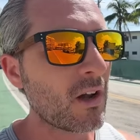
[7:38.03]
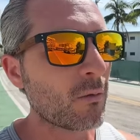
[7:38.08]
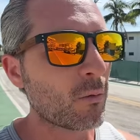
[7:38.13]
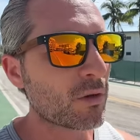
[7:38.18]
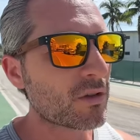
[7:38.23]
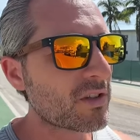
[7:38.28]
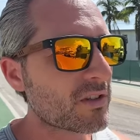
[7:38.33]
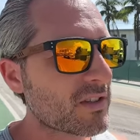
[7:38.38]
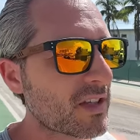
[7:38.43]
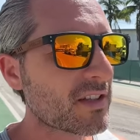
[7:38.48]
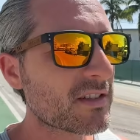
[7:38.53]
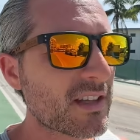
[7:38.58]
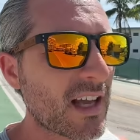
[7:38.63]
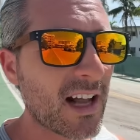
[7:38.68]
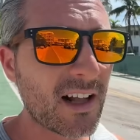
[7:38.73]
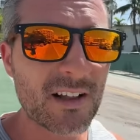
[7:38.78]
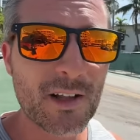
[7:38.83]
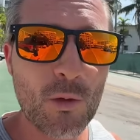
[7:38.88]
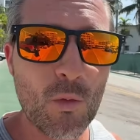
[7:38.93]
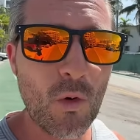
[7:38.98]
which is
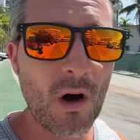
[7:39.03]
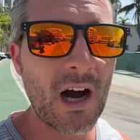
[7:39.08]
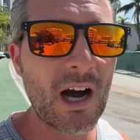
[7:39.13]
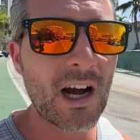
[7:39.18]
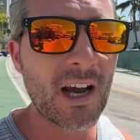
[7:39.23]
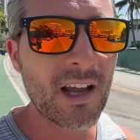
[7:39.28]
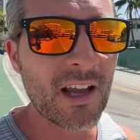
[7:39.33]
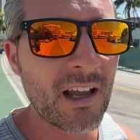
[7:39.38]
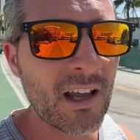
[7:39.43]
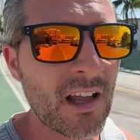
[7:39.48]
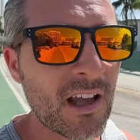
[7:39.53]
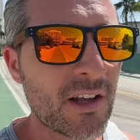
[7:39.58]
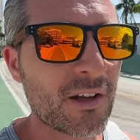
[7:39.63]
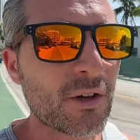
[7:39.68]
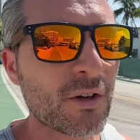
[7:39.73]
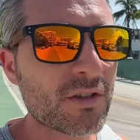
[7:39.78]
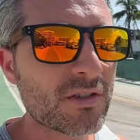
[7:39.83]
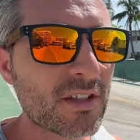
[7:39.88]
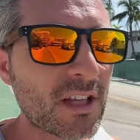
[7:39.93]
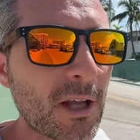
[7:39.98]
exactly why
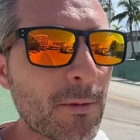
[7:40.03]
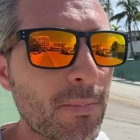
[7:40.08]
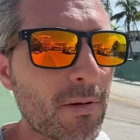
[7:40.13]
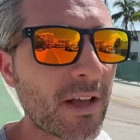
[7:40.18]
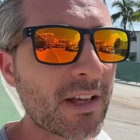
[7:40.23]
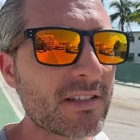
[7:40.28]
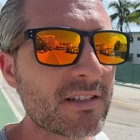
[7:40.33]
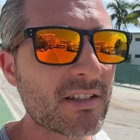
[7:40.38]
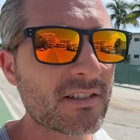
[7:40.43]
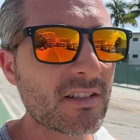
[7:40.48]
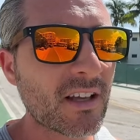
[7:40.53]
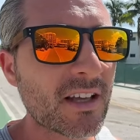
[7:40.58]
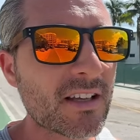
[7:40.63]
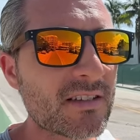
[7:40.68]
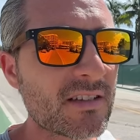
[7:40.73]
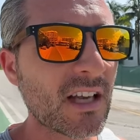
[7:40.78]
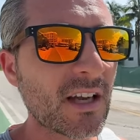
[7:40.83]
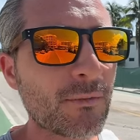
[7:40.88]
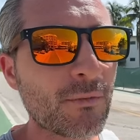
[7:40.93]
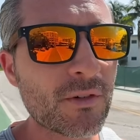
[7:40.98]
you're seeing places like
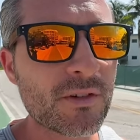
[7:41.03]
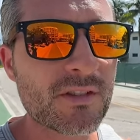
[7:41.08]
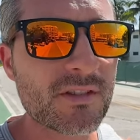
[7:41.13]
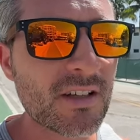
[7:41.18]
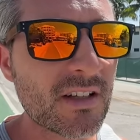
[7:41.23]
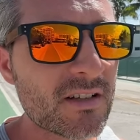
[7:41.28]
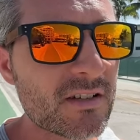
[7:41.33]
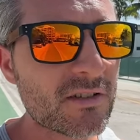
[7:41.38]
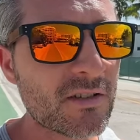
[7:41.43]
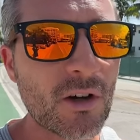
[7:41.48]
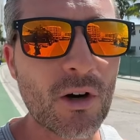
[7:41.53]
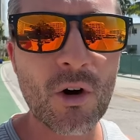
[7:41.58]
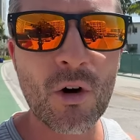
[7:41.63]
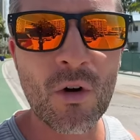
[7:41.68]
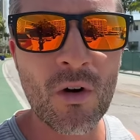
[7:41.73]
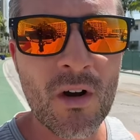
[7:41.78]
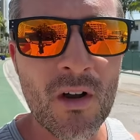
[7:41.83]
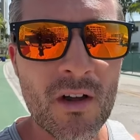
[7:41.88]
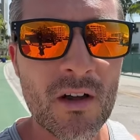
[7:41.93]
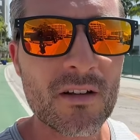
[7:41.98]
San Francisco
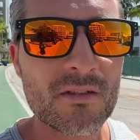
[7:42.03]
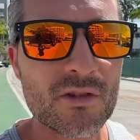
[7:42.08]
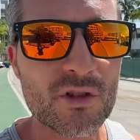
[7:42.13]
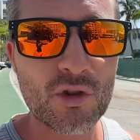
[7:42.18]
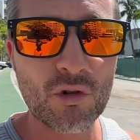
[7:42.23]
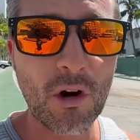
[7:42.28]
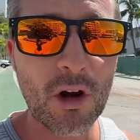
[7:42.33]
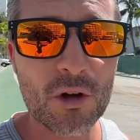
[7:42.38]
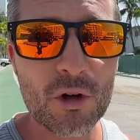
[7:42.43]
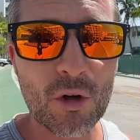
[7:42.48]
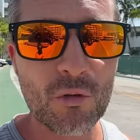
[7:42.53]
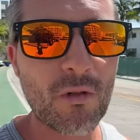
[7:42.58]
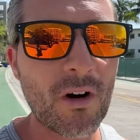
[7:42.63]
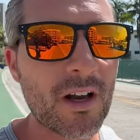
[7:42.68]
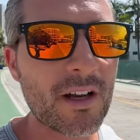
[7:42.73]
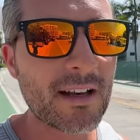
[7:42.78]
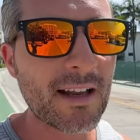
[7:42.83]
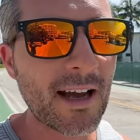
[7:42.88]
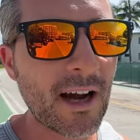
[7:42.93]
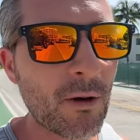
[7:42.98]
struggle
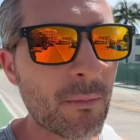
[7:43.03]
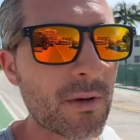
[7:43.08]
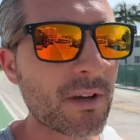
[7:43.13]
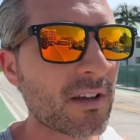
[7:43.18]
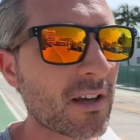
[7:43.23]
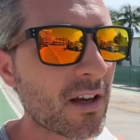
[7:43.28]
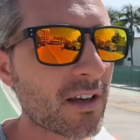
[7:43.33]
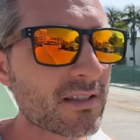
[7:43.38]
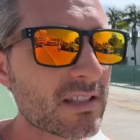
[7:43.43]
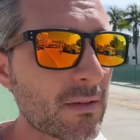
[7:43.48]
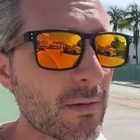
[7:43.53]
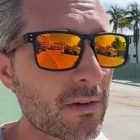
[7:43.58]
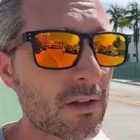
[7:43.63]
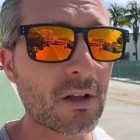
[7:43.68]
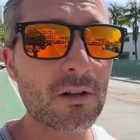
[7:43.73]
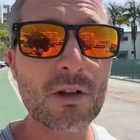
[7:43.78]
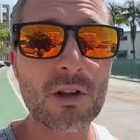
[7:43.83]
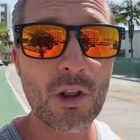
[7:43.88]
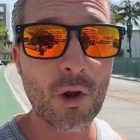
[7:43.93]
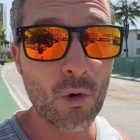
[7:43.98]
right now, because even
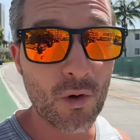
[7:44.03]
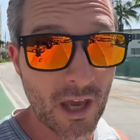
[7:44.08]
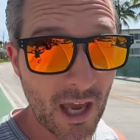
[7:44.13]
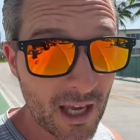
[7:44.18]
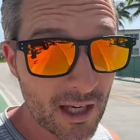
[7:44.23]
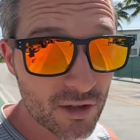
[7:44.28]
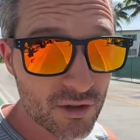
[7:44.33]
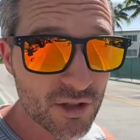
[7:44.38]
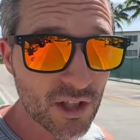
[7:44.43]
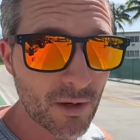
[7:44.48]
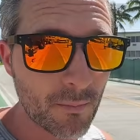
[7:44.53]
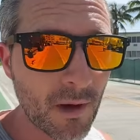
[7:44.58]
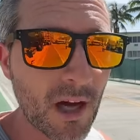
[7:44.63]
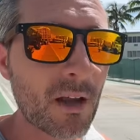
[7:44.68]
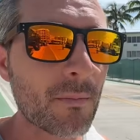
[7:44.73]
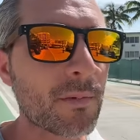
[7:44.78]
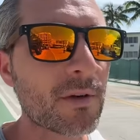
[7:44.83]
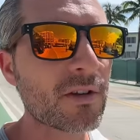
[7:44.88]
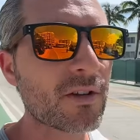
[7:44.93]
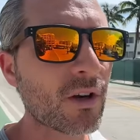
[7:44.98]
though the location
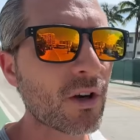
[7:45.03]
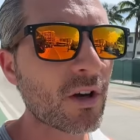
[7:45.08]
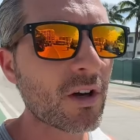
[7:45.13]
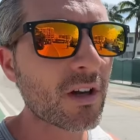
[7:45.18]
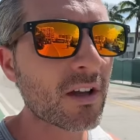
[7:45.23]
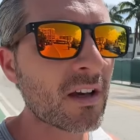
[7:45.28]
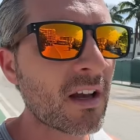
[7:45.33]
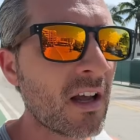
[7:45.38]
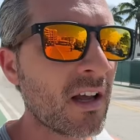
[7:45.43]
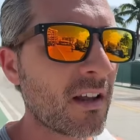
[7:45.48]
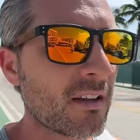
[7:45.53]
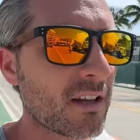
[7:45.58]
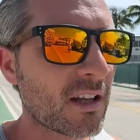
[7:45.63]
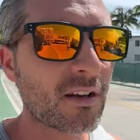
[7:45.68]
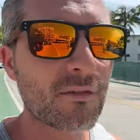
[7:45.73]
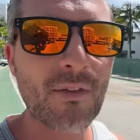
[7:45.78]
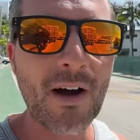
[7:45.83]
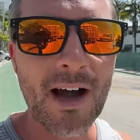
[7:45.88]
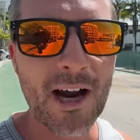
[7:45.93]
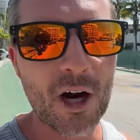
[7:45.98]
might be good, the
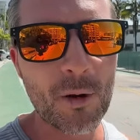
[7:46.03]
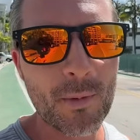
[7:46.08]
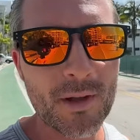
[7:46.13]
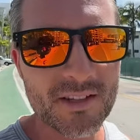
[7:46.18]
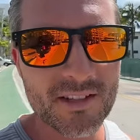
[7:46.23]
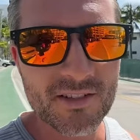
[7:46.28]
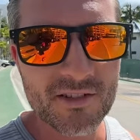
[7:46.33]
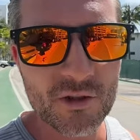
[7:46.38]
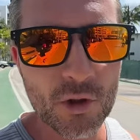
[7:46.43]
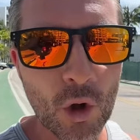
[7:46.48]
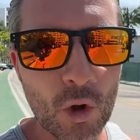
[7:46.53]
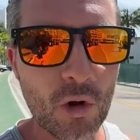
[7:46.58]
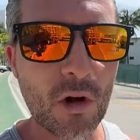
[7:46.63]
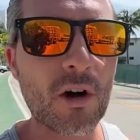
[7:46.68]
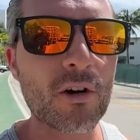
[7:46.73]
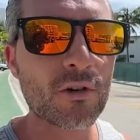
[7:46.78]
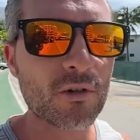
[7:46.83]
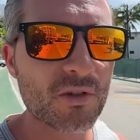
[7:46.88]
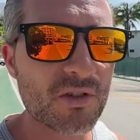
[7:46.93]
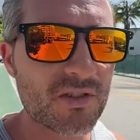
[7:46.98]
environment is no
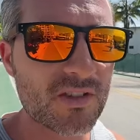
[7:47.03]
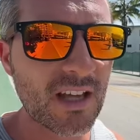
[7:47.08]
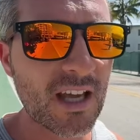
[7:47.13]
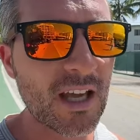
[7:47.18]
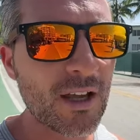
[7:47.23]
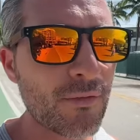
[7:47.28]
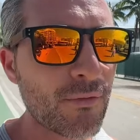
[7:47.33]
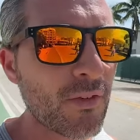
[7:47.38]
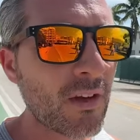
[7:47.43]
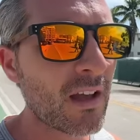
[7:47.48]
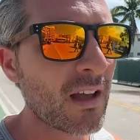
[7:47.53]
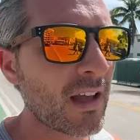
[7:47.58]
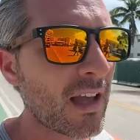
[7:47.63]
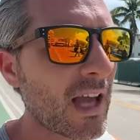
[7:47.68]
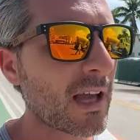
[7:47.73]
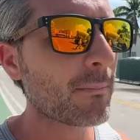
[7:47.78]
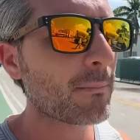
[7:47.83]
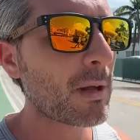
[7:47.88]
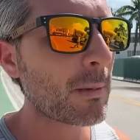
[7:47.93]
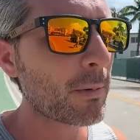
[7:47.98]
longer safe
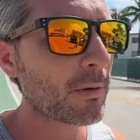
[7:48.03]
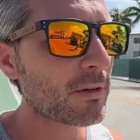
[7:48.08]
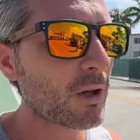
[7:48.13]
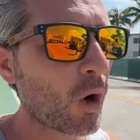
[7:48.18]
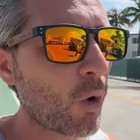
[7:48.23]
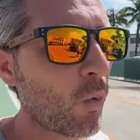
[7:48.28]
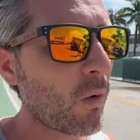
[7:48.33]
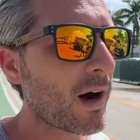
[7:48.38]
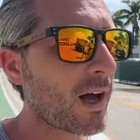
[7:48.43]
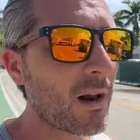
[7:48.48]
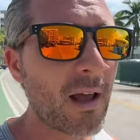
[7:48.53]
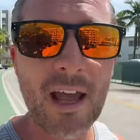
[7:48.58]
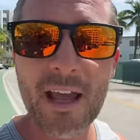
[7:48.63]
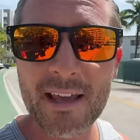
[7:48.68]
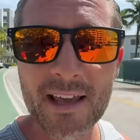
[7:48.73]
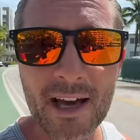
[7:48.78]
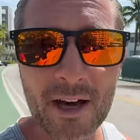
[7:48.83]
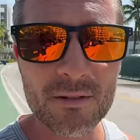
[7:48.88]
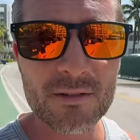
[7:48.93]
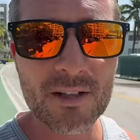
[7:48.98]
and people don't want to
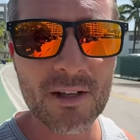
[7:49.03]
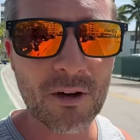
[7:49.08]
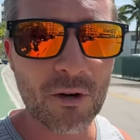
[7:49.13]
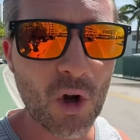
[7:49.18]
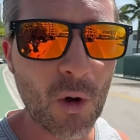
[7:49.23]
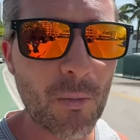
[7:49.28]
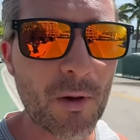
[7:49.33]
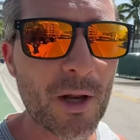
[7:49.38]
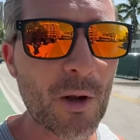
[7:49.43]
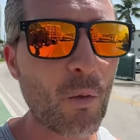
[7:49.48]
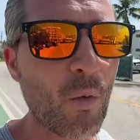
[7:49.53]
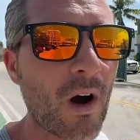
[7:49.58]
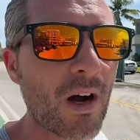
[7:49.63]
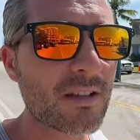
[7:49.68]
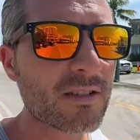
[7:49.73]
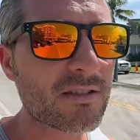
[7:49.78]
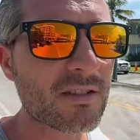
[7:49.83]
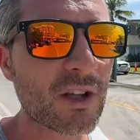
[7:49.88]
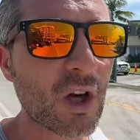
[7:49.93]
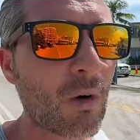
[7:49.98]
hang out there. Nobody
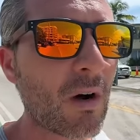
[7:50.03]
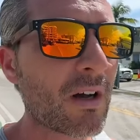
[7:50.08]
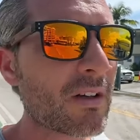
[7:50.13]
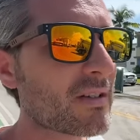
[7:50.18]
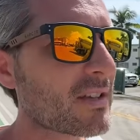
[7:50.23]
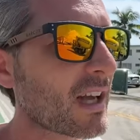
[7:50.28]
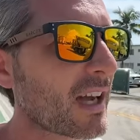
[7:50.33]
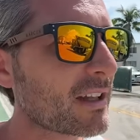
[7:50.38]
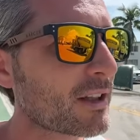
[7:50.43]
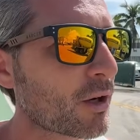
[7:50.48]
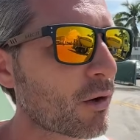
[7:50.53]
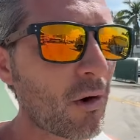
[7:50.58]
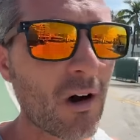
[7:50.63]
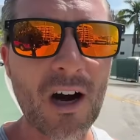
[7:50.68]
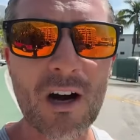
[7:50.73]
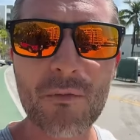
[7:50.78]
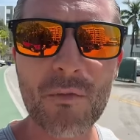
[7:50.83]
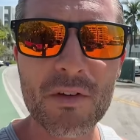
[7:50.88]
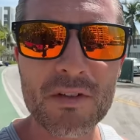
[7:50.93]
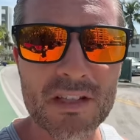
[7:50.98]
wants to go outside their
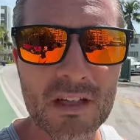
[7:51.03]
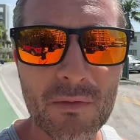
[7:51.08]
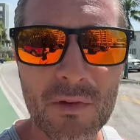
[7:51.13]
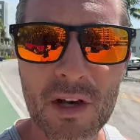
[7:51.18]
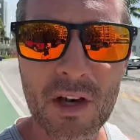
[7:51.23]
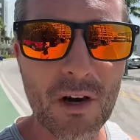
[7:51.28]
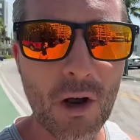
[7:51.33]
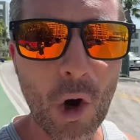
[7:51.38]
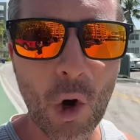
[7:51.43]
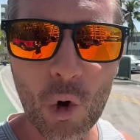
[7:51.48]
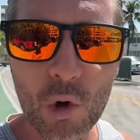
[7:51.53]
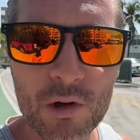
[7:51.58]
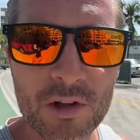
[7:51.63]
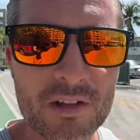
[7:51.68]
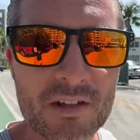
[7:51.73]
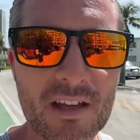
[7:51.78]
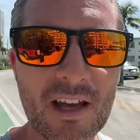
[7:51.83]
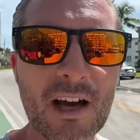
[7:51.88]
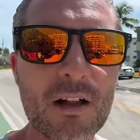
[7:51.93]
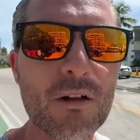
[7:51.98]
office. Even in
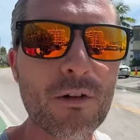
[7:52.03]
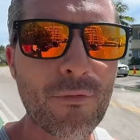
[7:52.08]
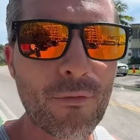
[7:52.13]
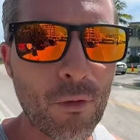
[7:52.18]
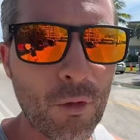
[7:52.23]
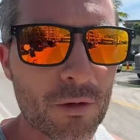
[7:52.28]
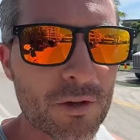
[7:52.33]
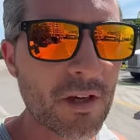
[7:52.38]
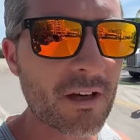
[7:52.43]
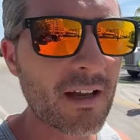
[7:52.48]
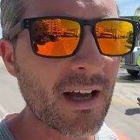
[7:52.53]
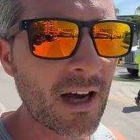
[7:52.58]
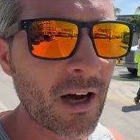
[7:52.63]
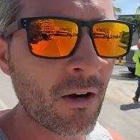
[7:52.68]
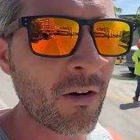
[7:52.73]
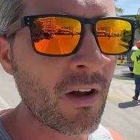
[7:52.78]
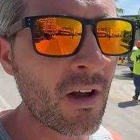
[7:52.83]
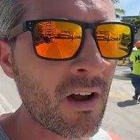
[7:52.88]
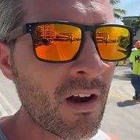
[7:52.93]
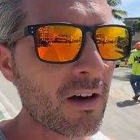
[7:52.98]
Oakland, California
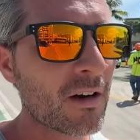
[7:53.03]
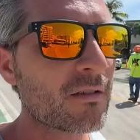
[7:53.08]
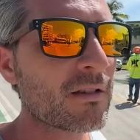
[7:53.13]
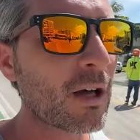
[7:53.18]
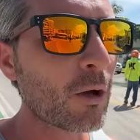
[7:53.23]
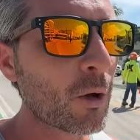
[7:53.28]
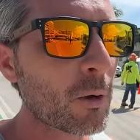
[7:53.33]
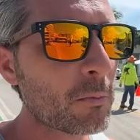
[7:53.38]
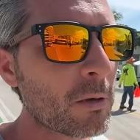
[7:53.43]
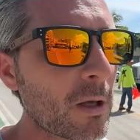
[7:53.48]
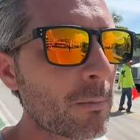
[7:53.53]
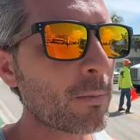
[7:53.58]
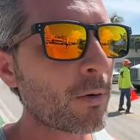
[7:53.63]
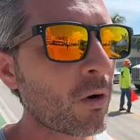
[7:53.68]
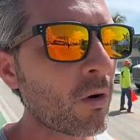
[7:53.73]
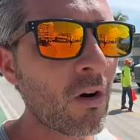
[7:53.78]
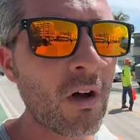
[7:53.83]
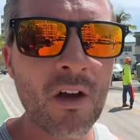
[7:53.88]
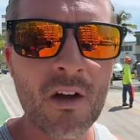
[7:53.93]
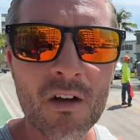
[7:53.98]
now, they're telling
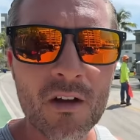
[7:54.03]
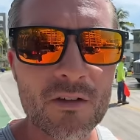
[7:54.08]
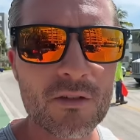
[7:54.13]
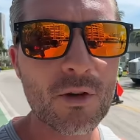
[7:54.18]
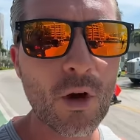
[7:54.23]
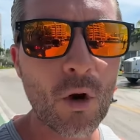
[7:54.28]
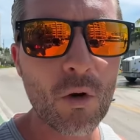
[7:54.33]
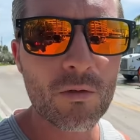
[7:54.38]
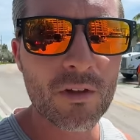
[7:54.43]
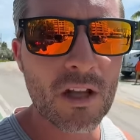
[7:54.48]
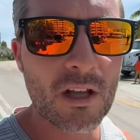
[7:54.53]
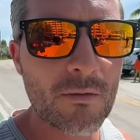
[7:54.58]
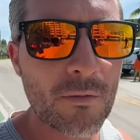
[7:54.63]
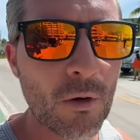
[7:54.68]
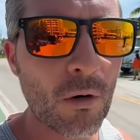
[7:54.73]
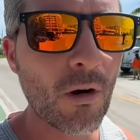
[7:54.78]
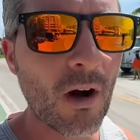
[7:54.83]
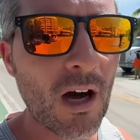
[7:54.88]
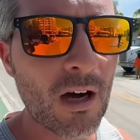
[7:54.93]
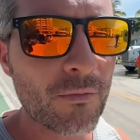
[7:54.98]
people, don't leave
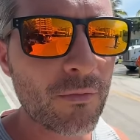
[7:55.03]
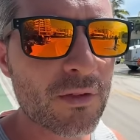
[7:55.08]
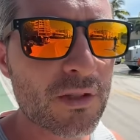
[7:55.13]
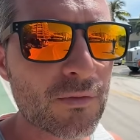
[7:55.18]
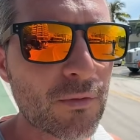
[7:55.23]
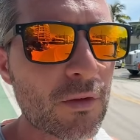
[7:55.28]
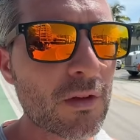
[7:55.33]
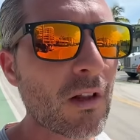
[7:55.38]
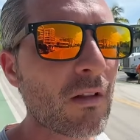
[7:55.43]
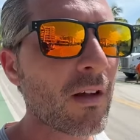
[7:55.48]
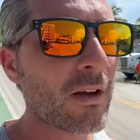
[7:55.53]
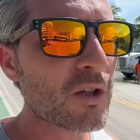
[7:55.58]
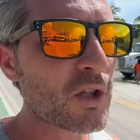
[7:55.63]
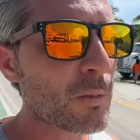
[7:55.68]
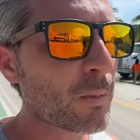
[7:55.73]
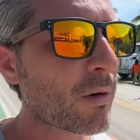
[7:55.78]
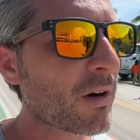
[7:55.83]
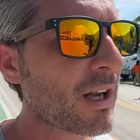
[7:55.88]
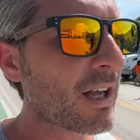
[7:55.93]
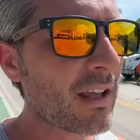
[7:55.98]
your office for the lunch
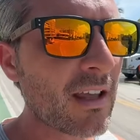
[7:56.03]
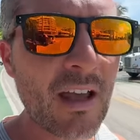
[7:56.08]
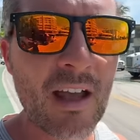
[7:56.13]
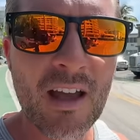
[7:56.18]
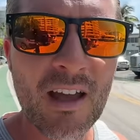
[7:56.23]
break.